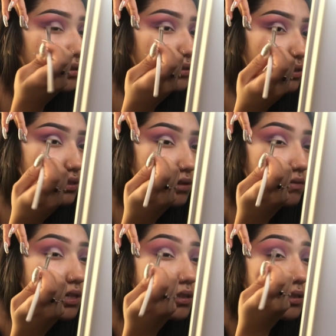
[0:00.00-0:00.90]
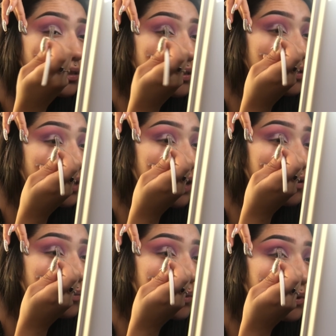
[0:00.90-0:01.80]
to stuff like this. I
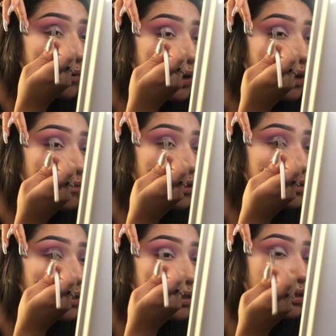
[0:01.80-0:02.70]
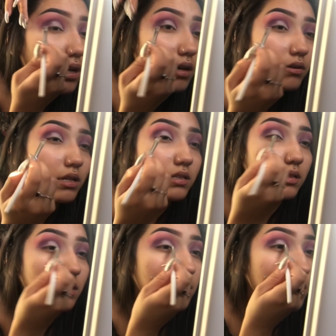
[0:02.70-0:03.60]
remember when I first did cut
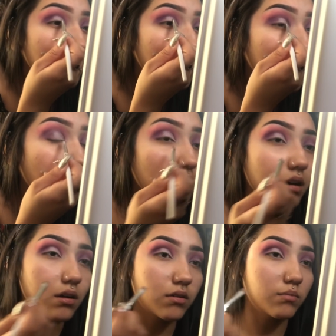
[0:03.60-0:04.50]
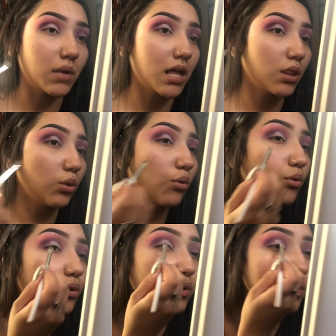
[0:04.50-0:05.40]
creases, oh my
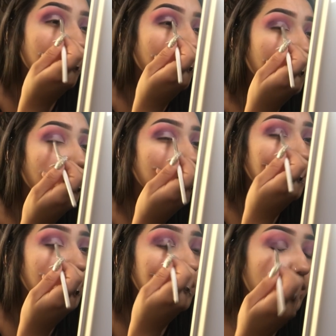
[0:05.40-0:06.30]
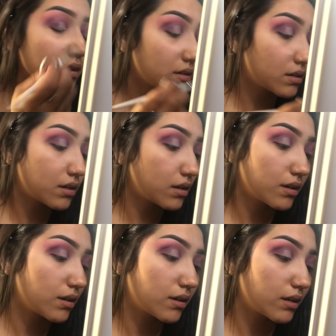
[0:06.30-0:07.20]
lord, like,
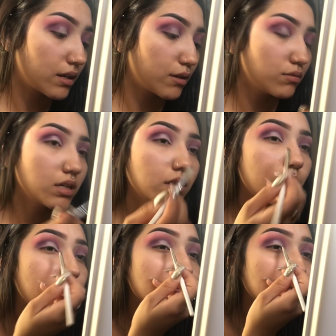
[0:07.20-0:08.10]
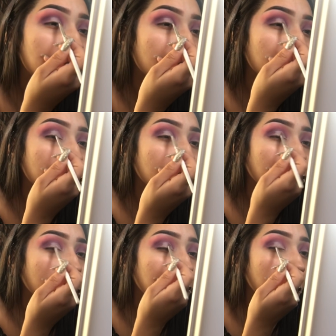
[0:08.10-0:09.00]
it was like the most difficult
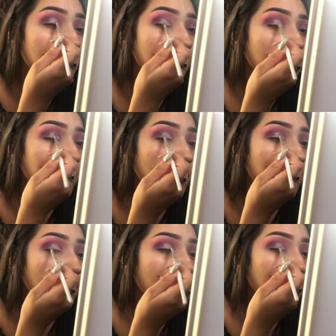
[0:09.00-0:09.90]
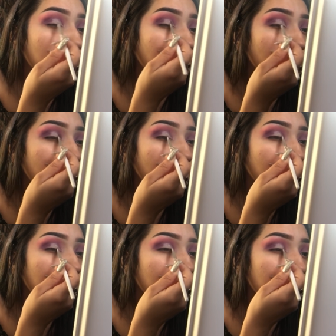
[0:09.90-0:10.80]
thing, and I don't know why.